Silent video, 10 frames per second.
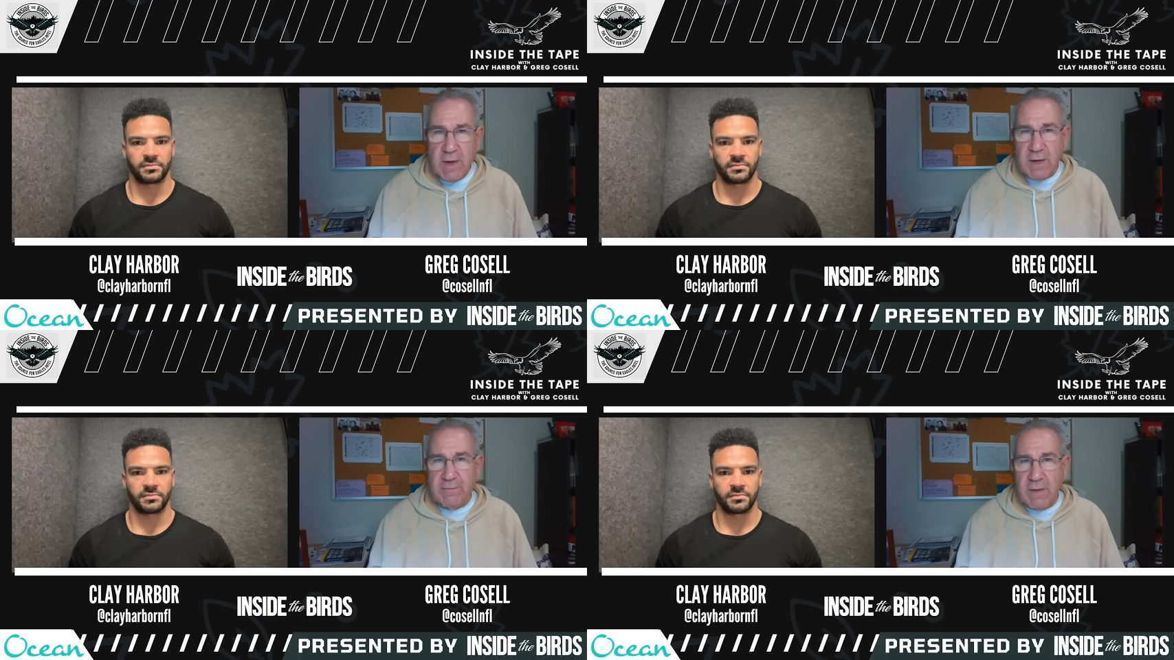
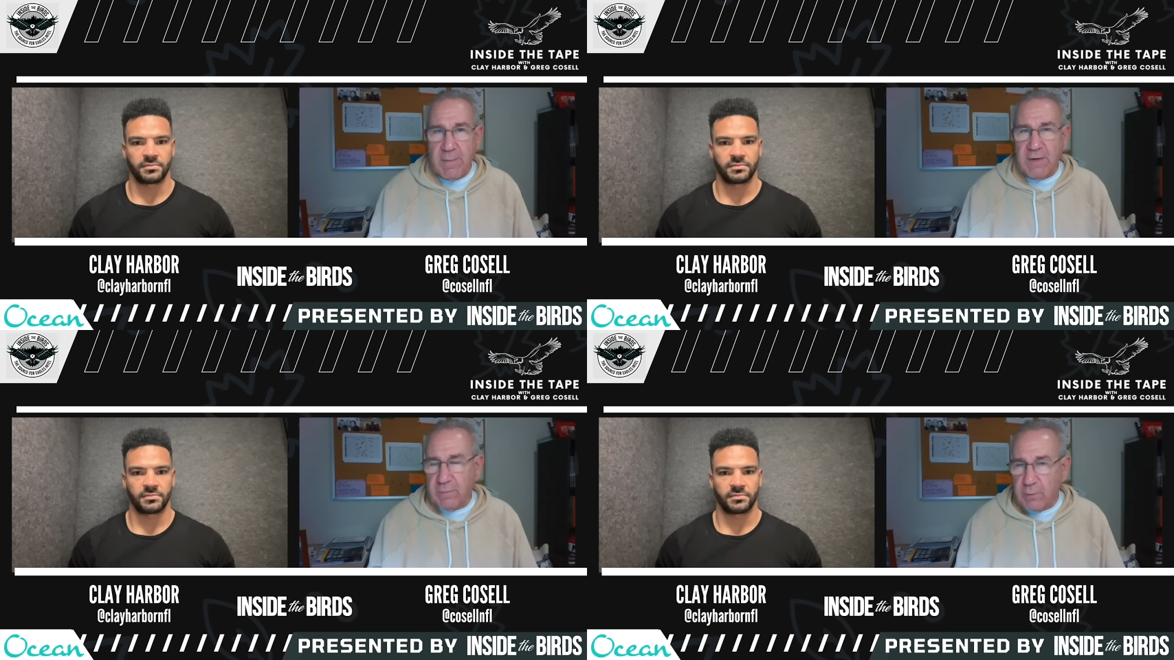Speaker 1: and if they
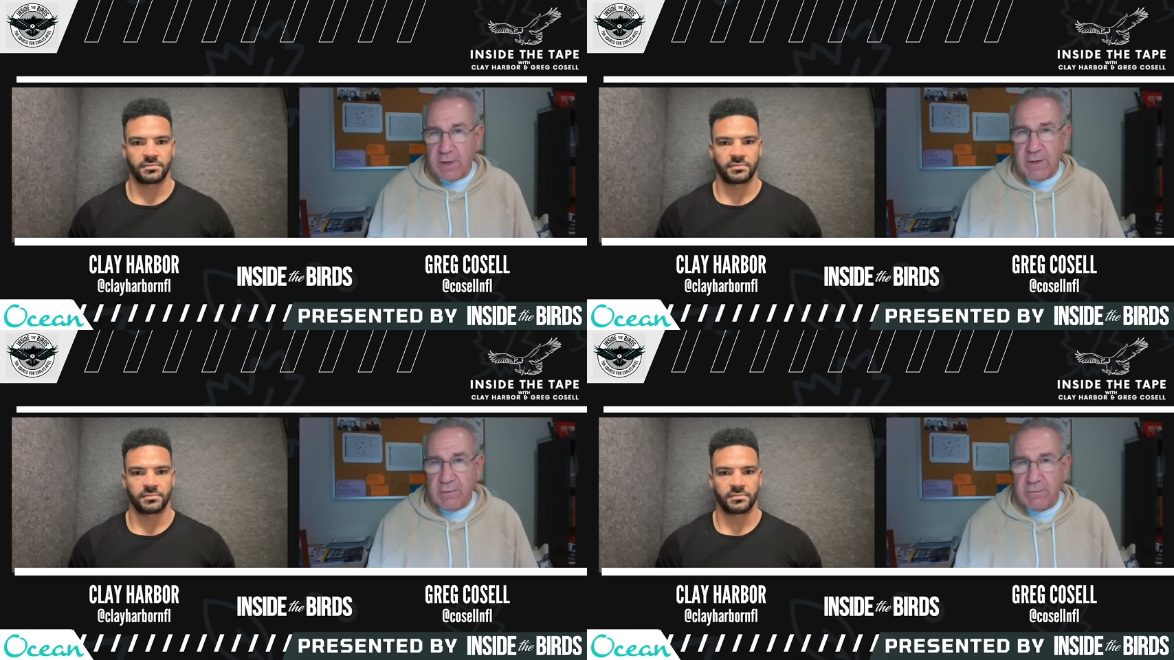make some
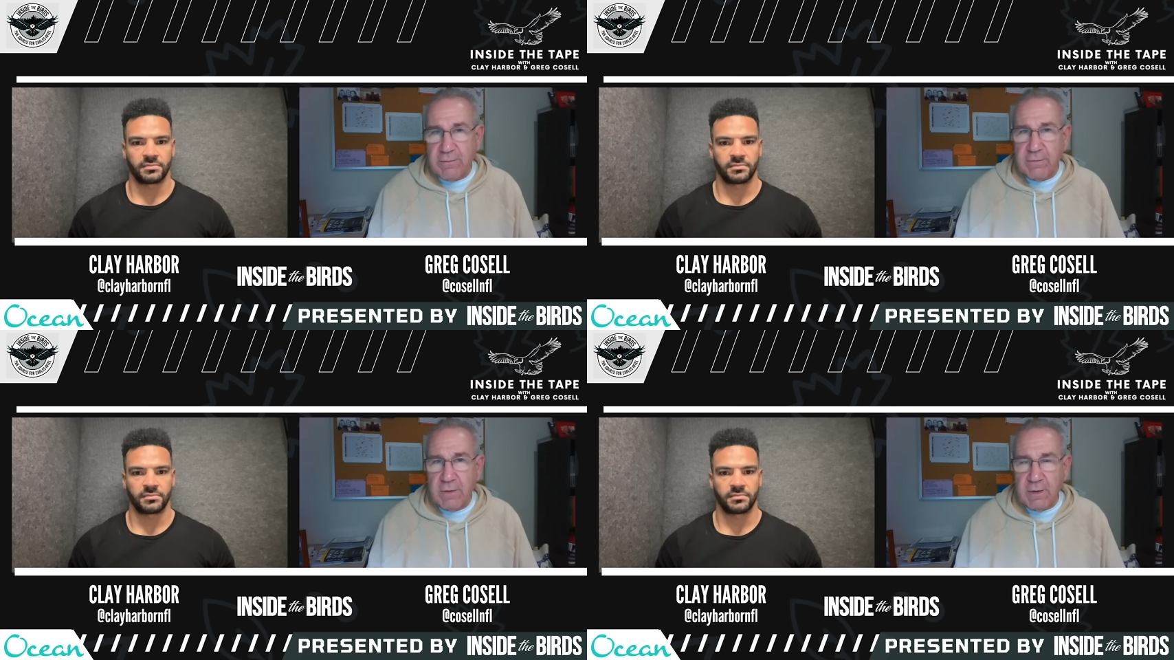great
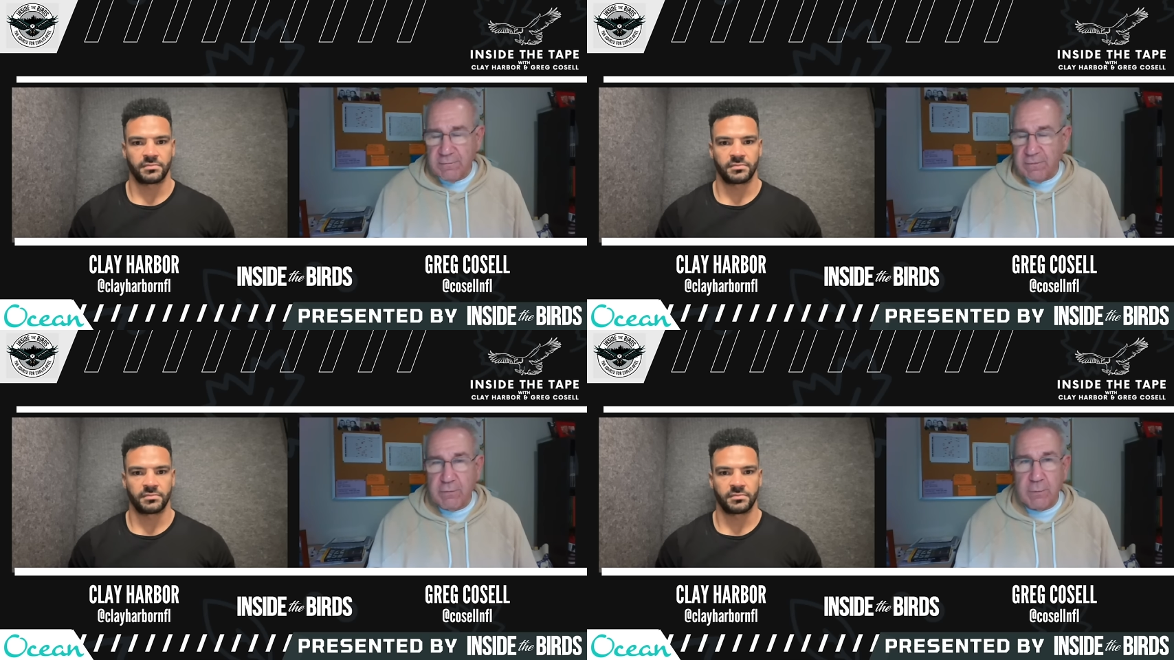
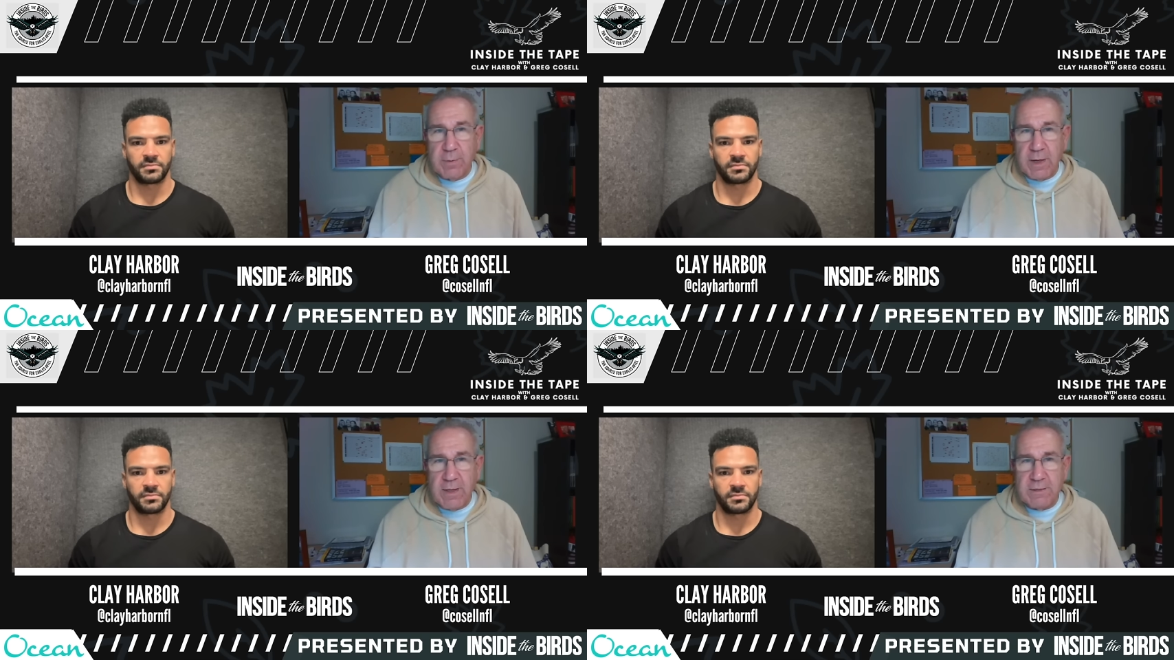individual
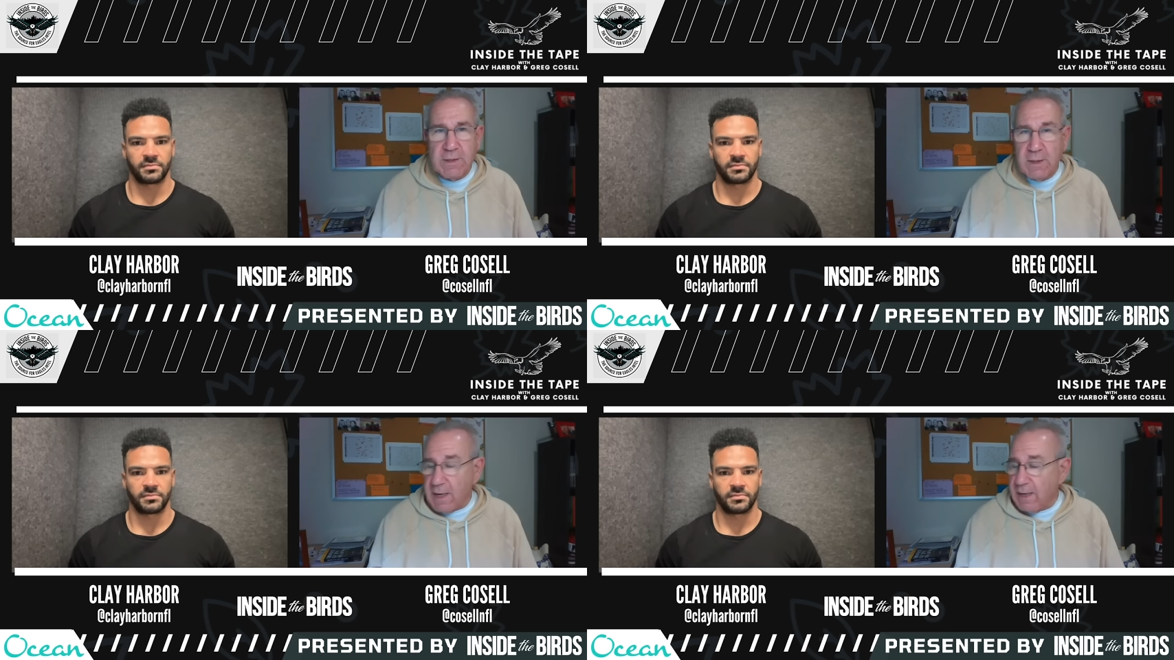plays,
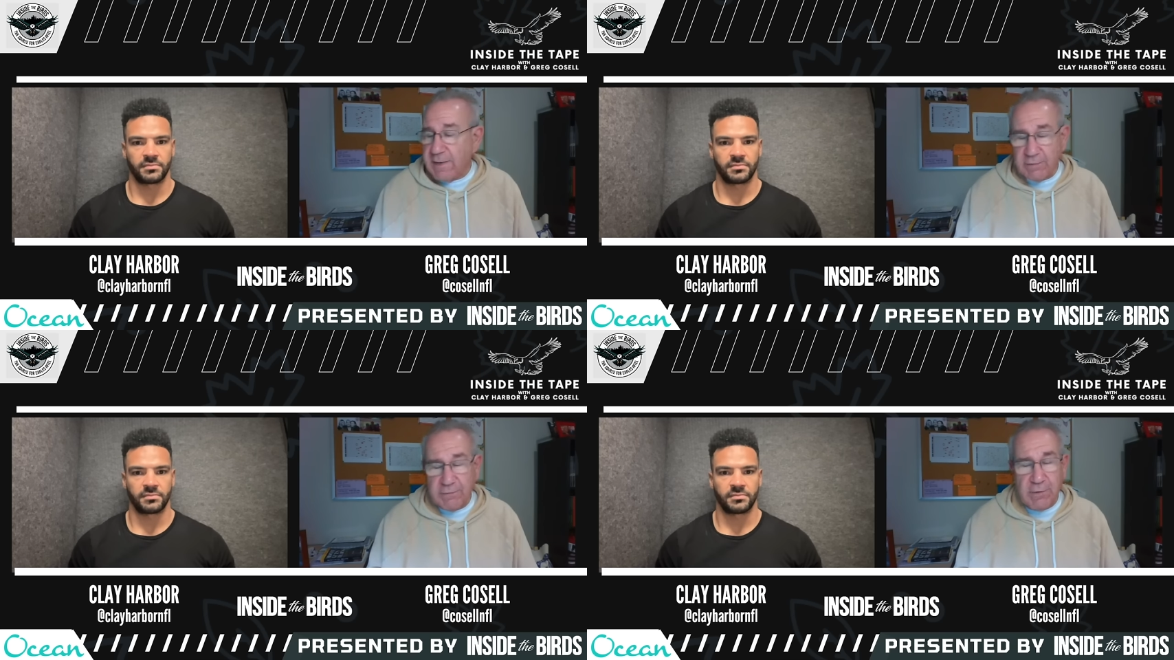hey,
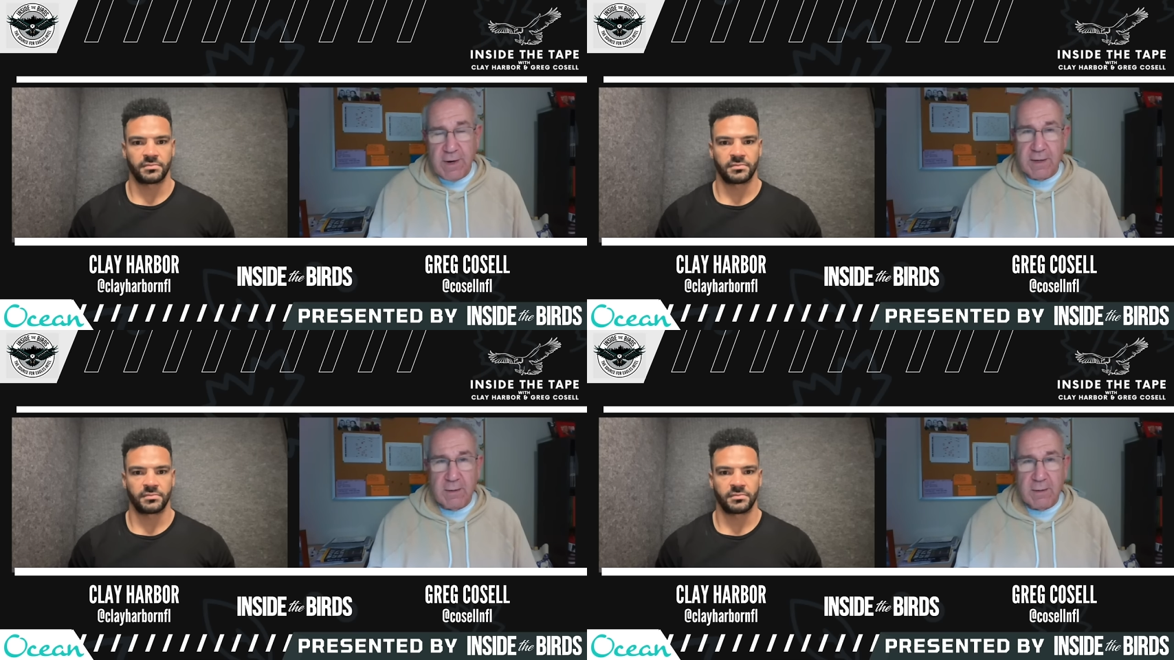that's great.